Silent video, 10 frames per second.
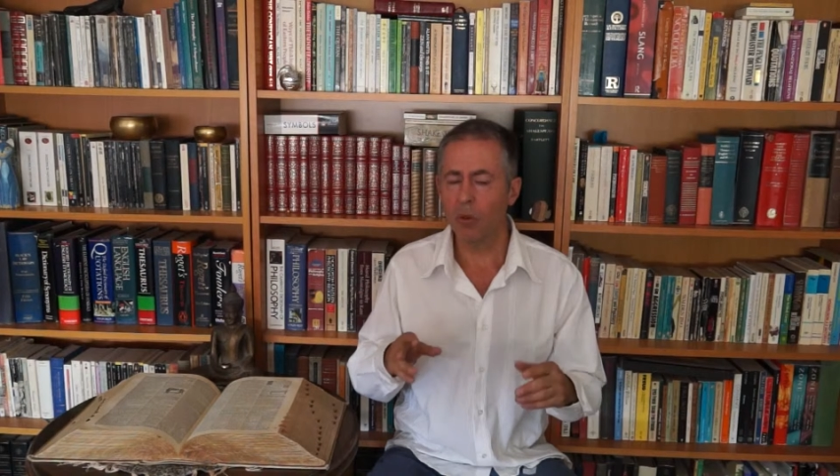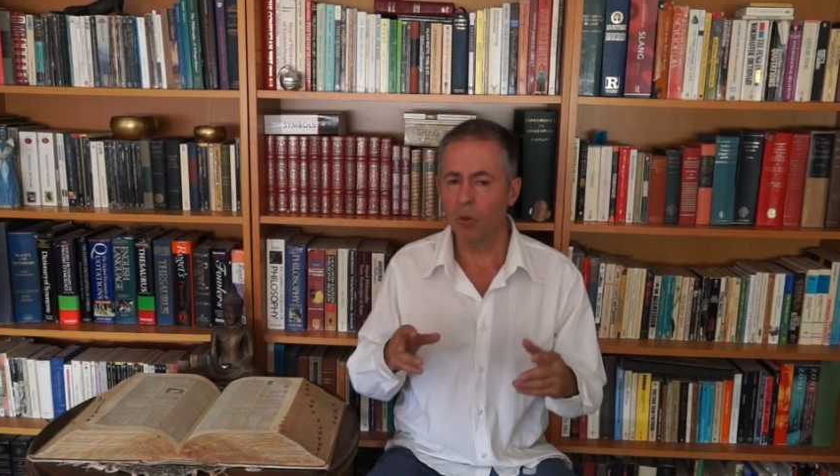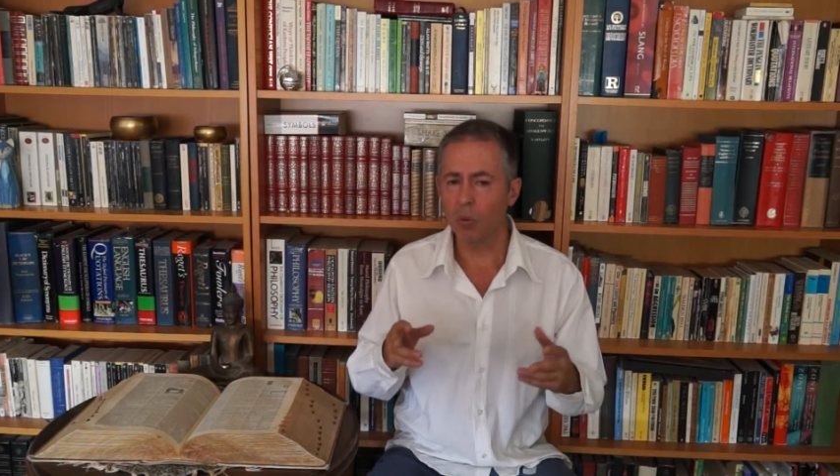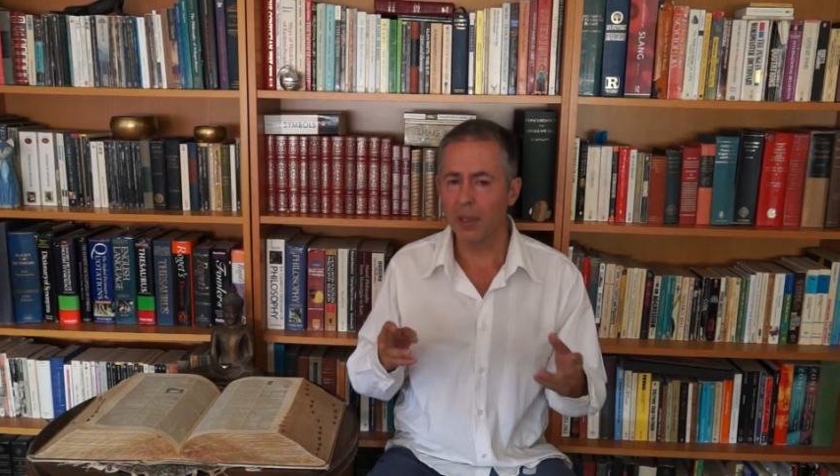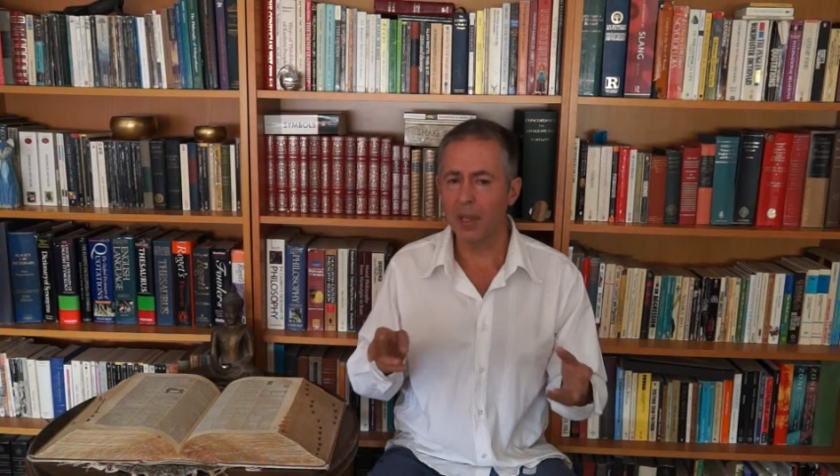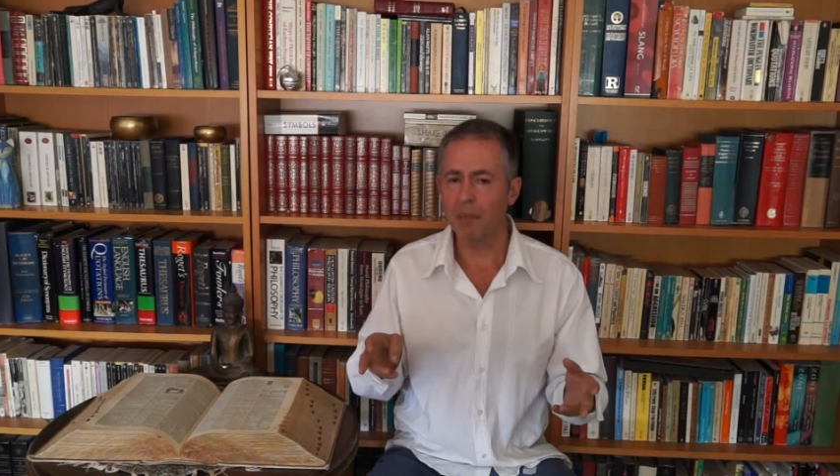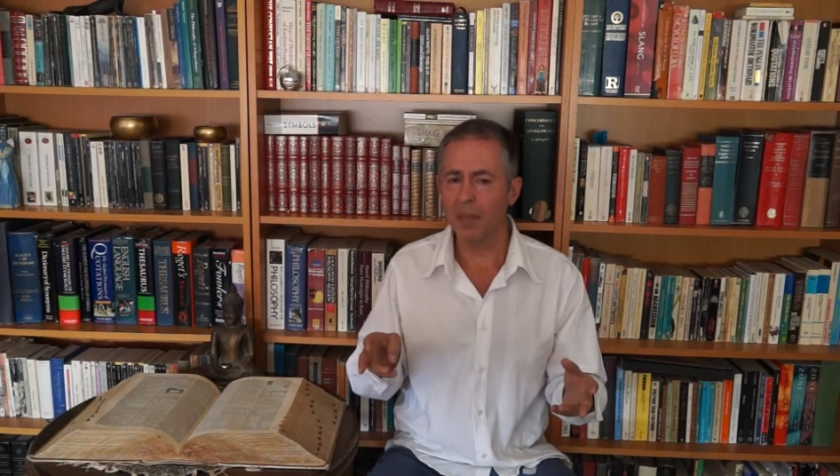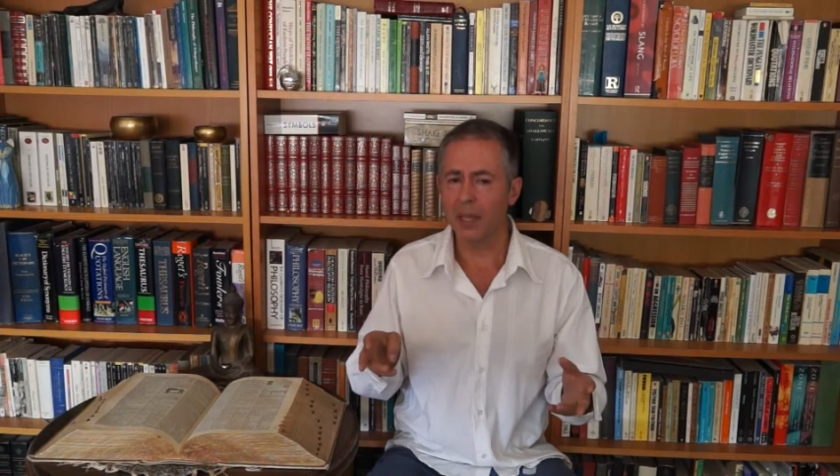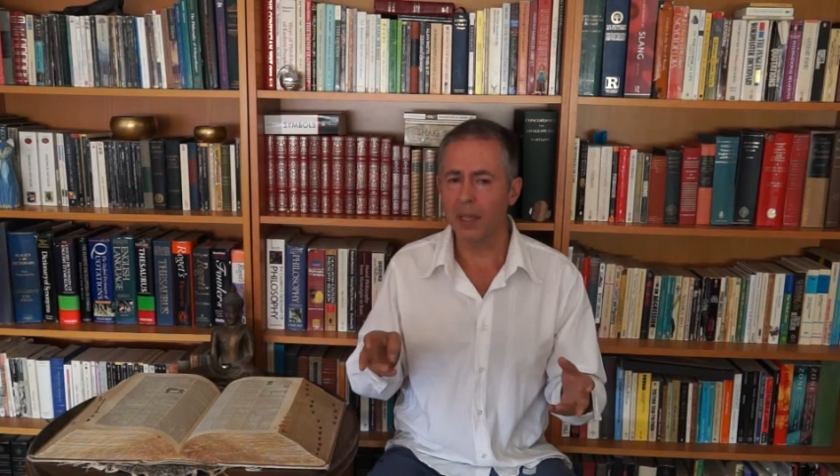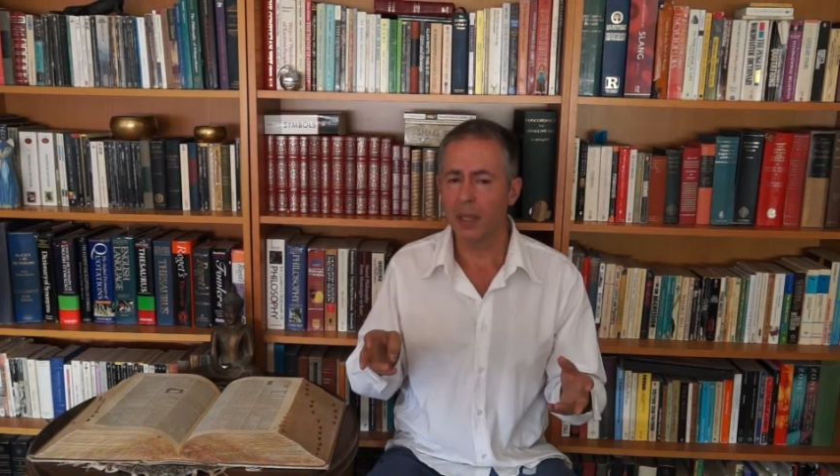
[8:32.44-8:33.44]
what they
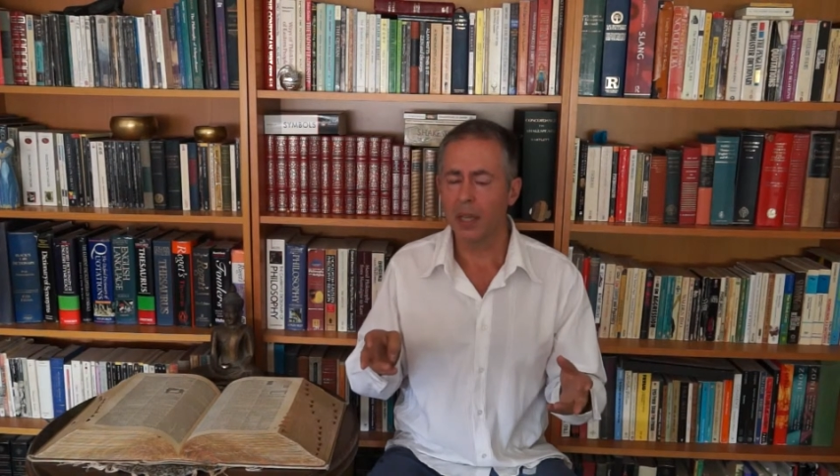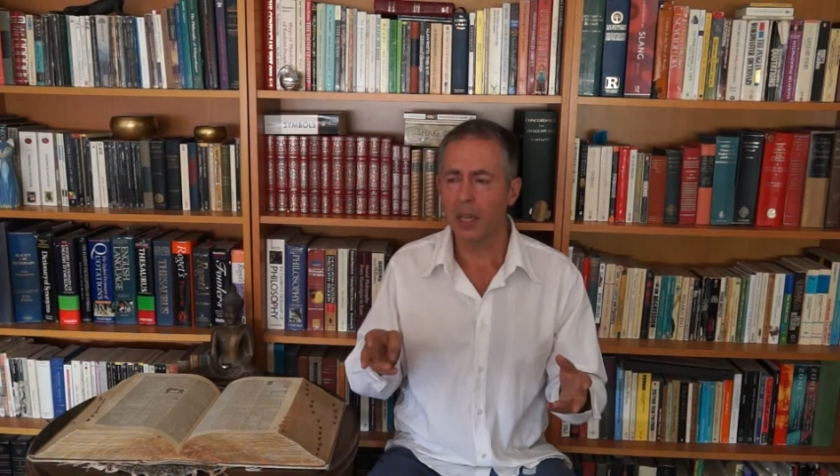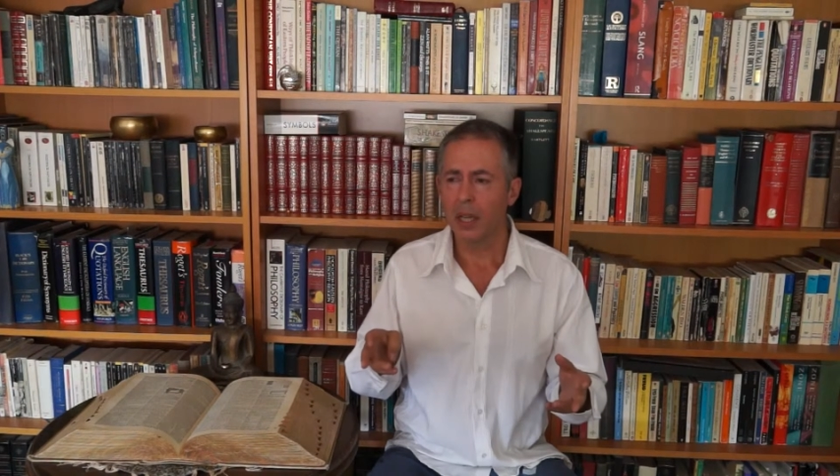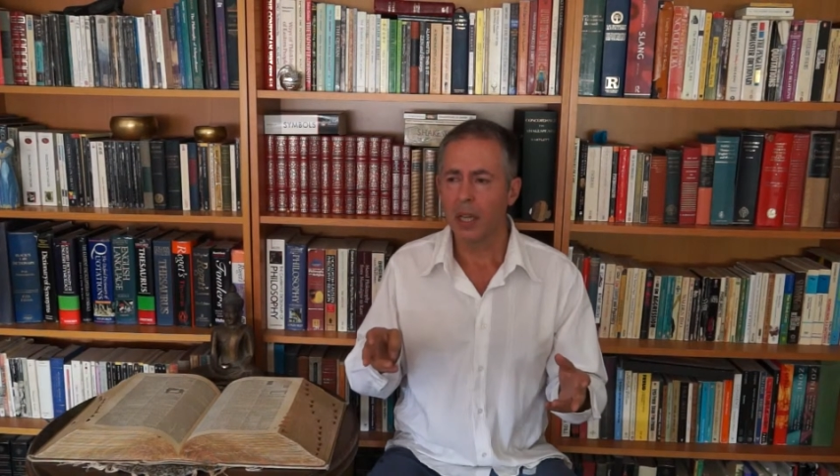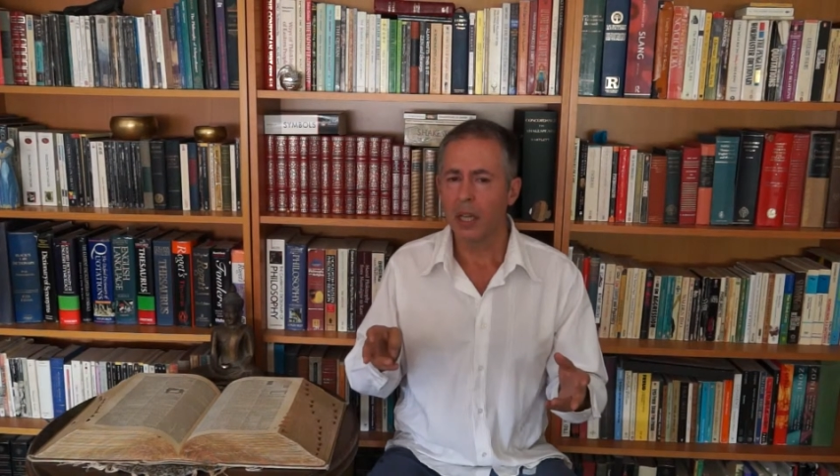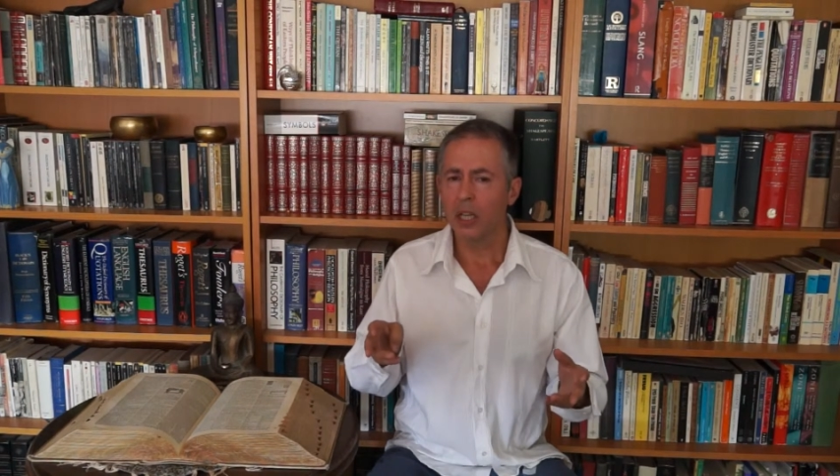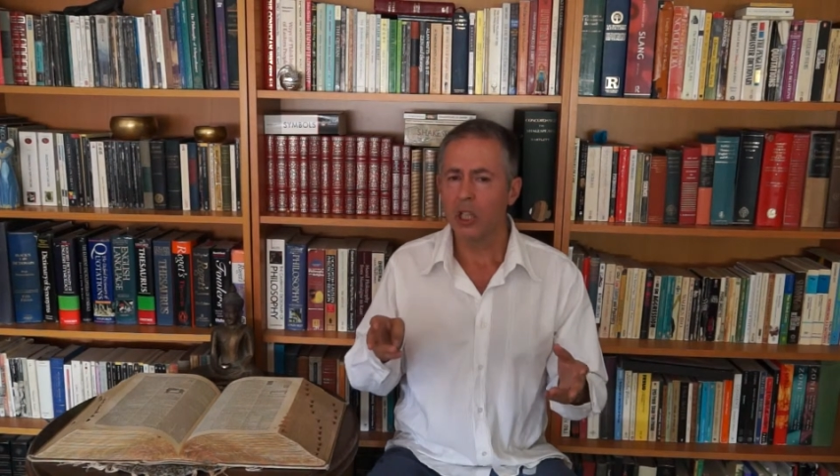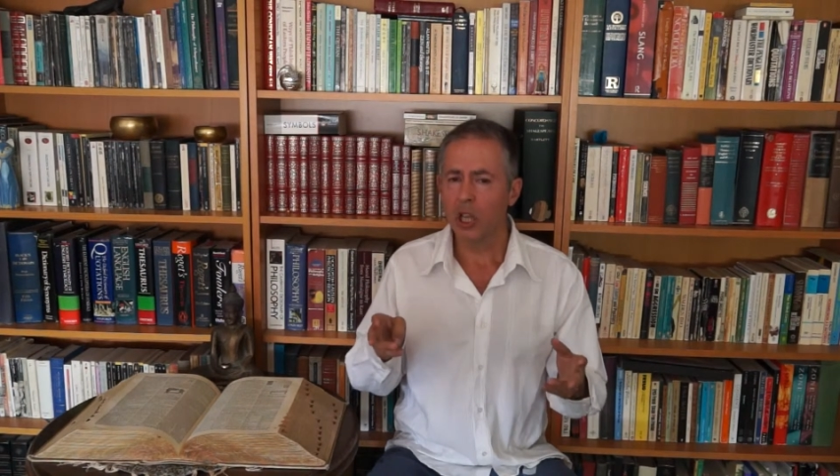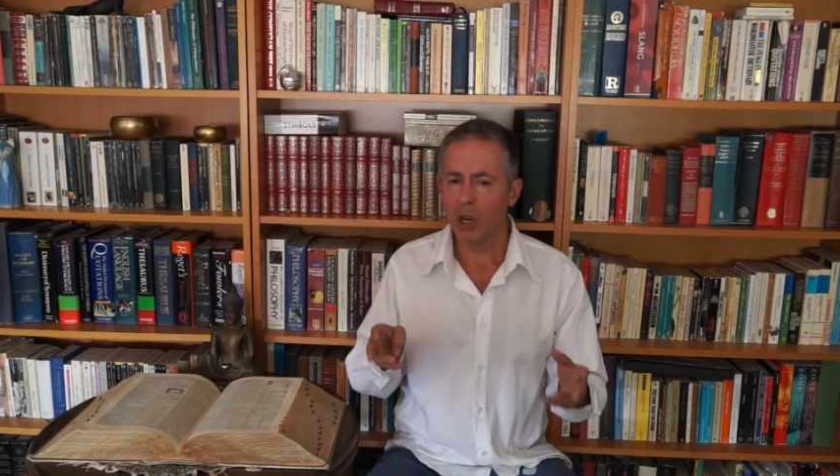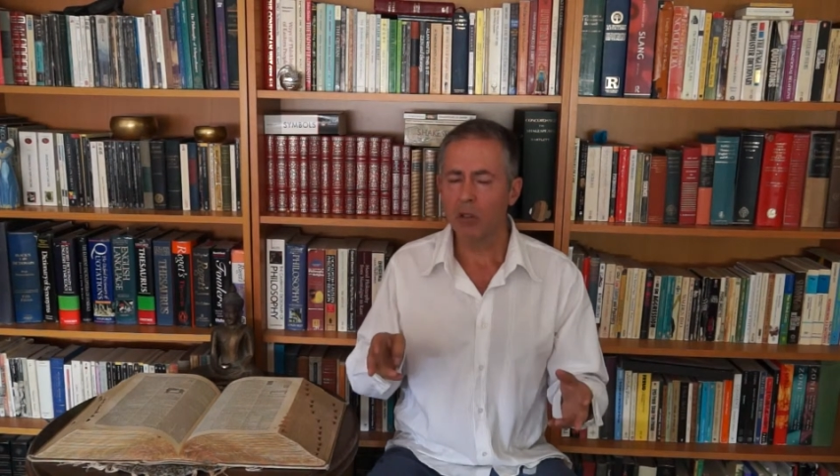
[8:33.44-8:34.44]
mean.
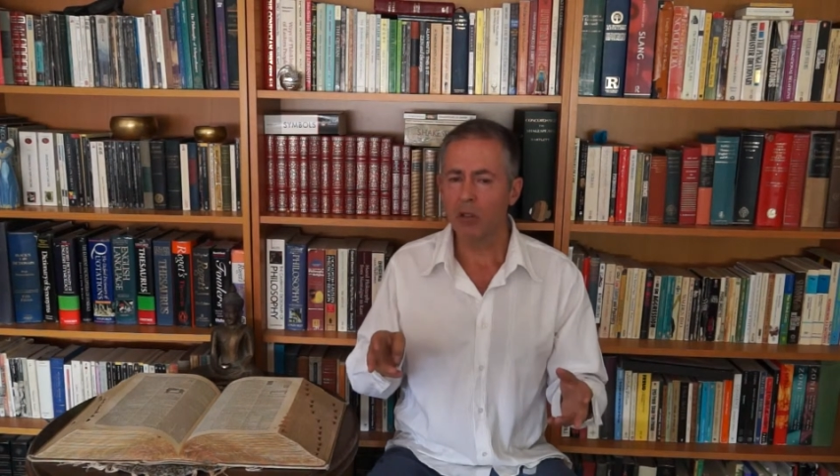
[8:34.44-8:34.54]
Charles